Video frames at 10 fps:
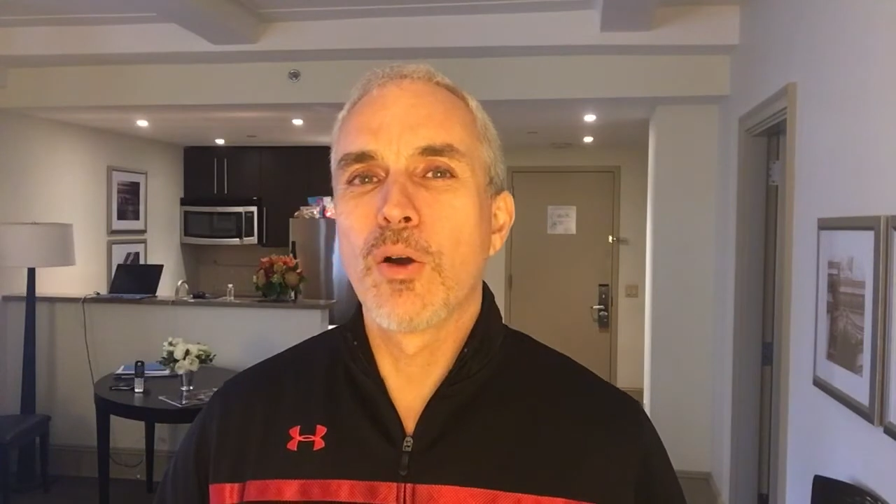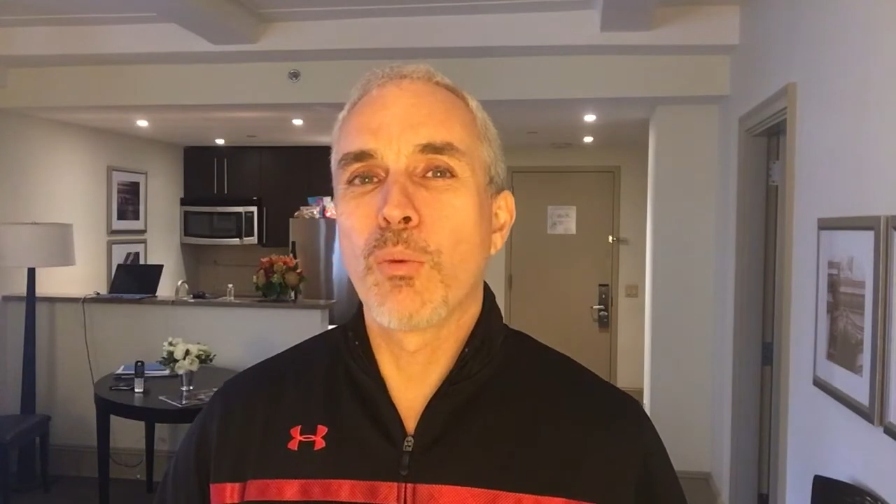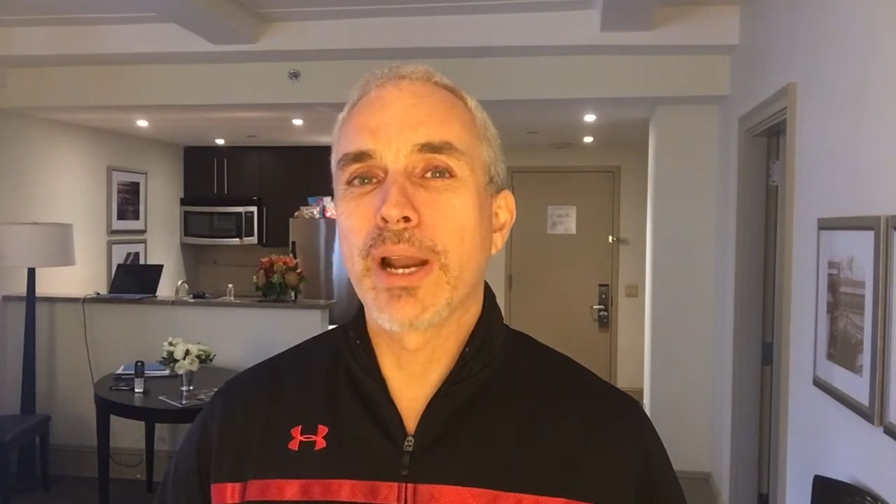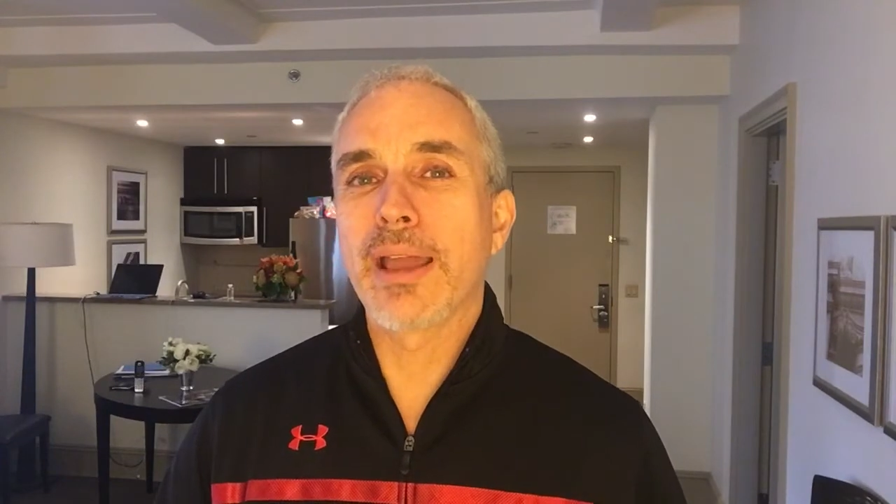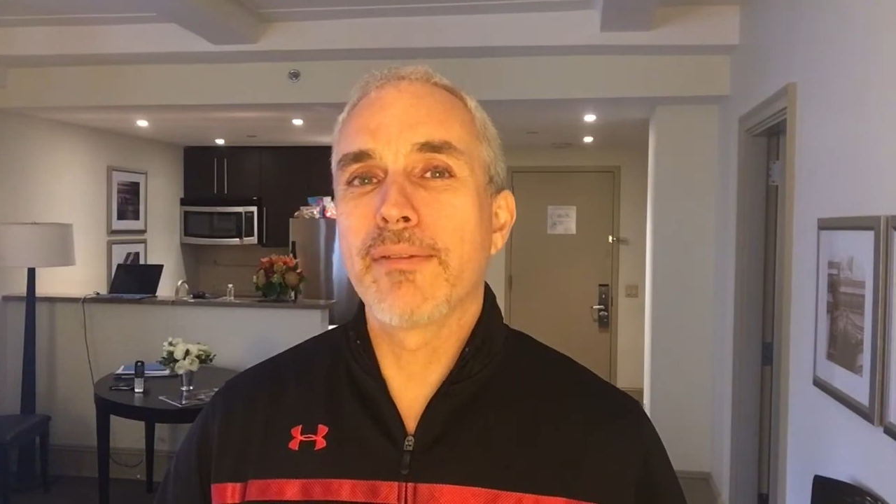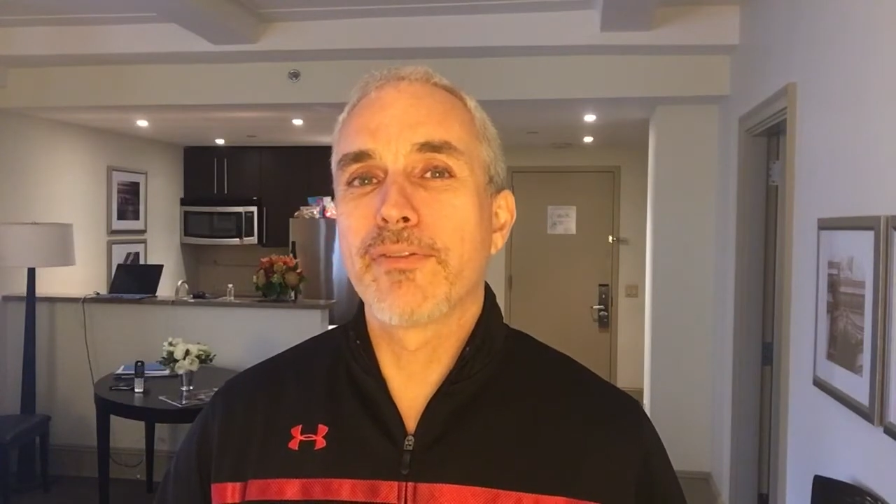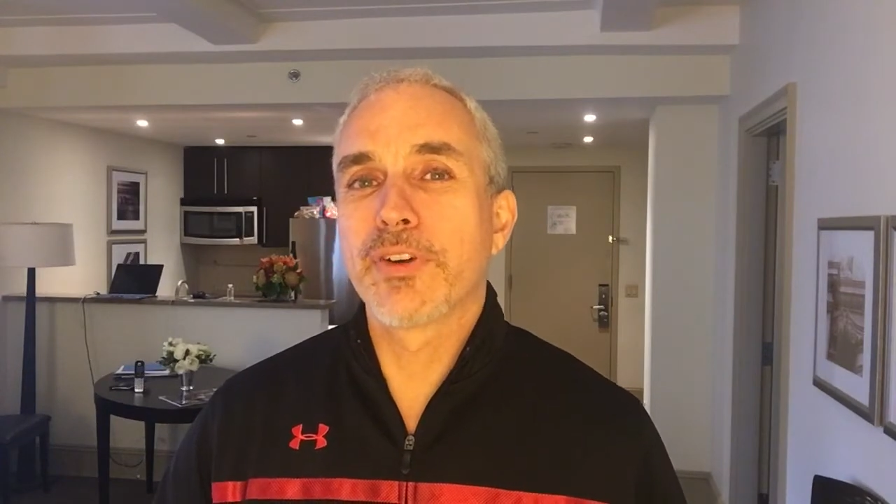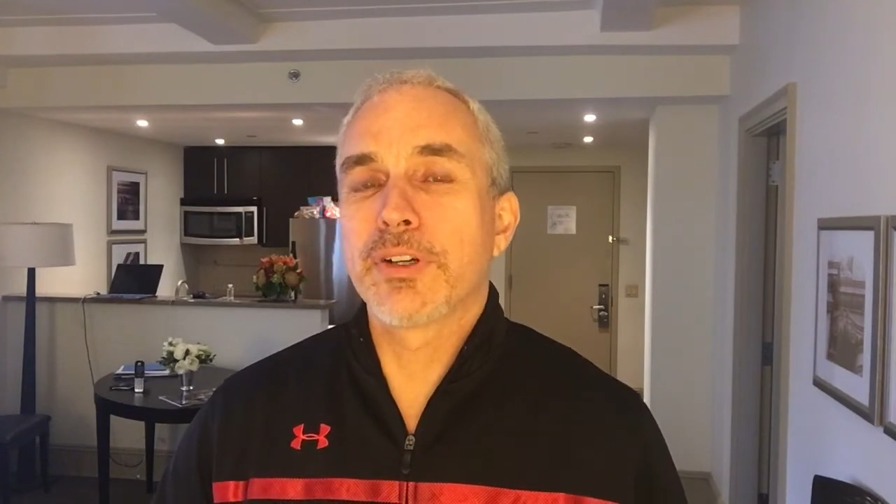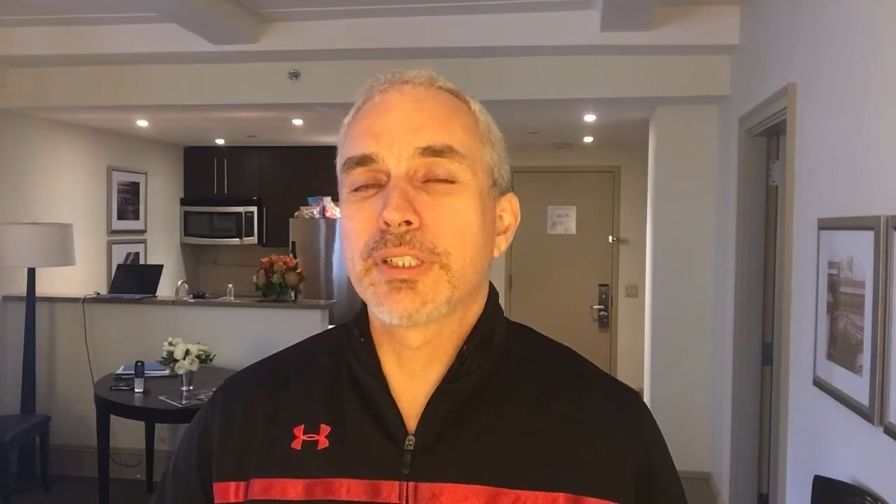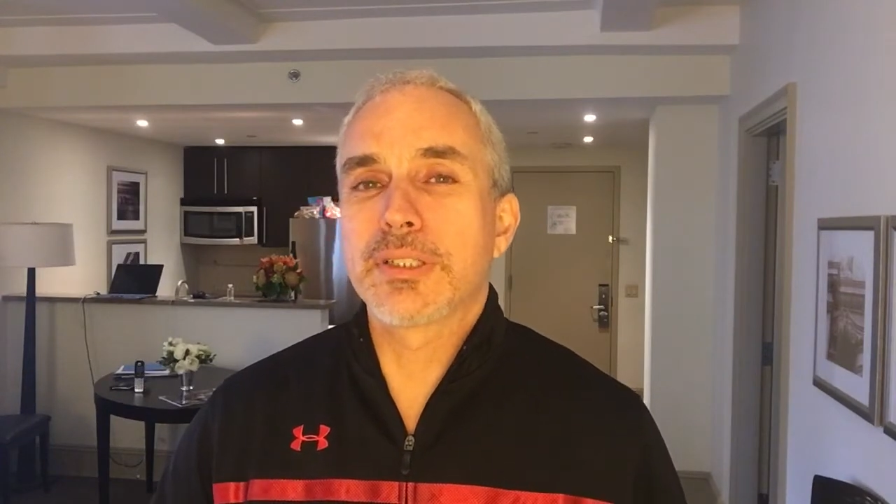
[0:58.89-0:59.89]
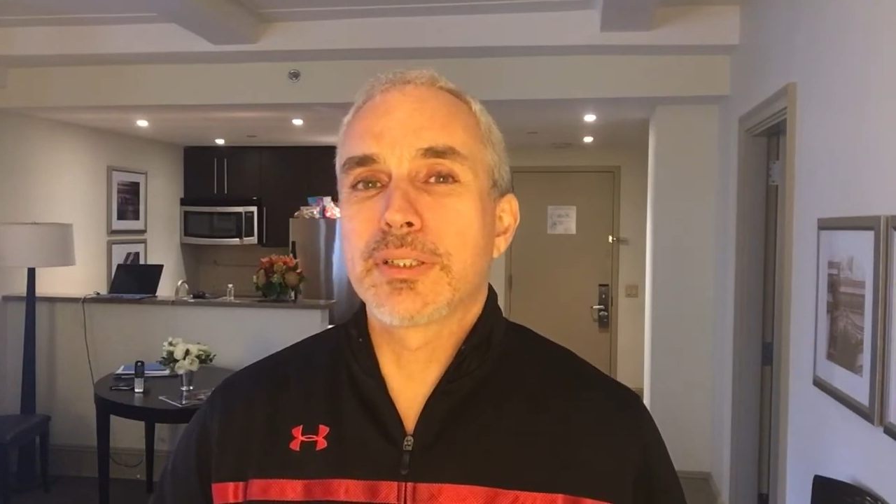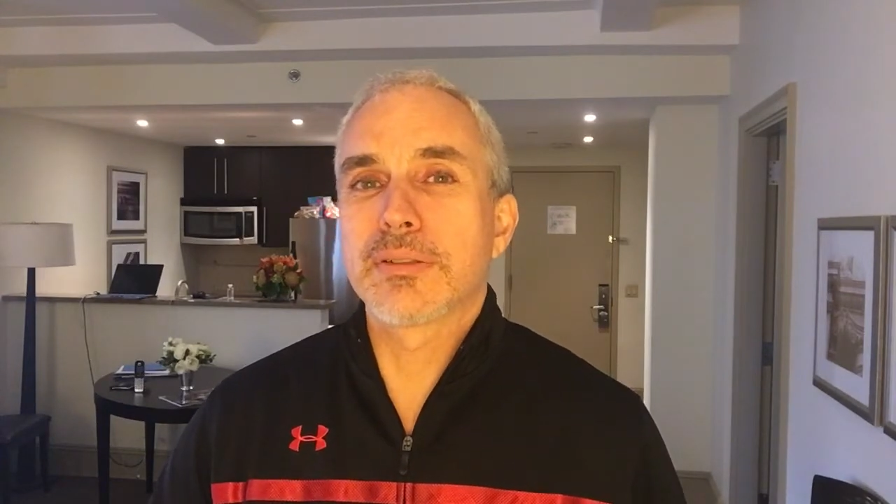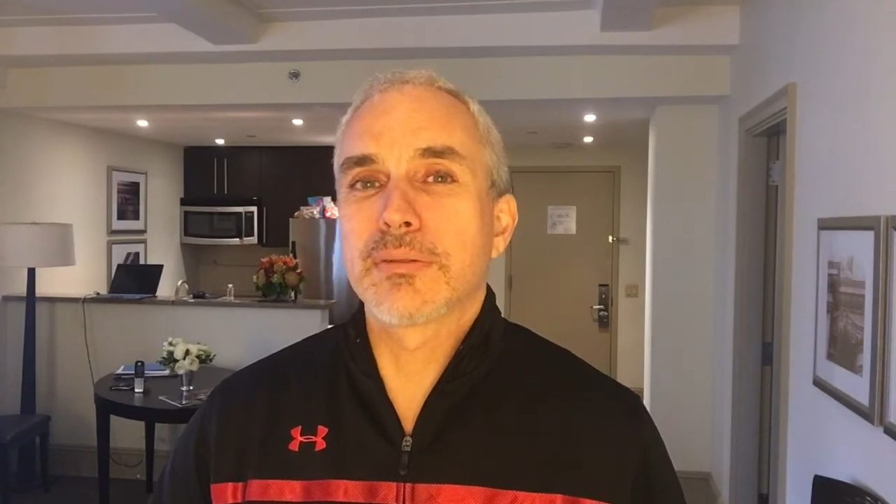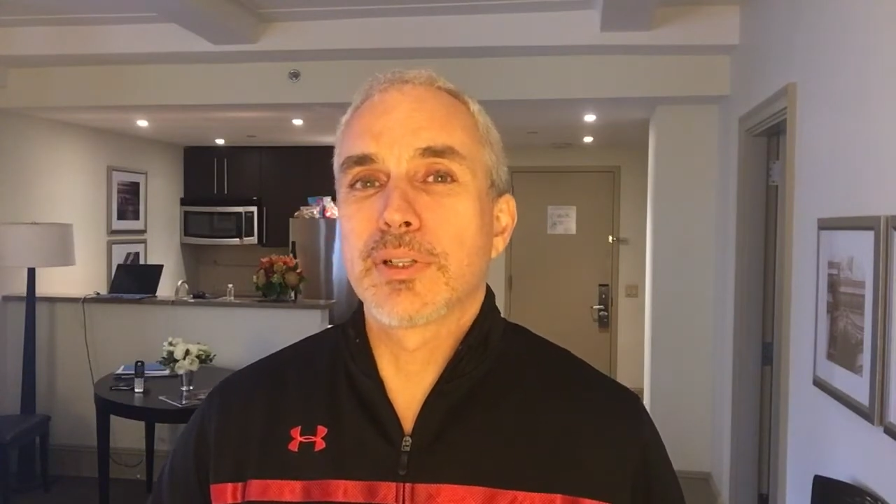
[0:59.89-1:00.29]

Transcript: When I first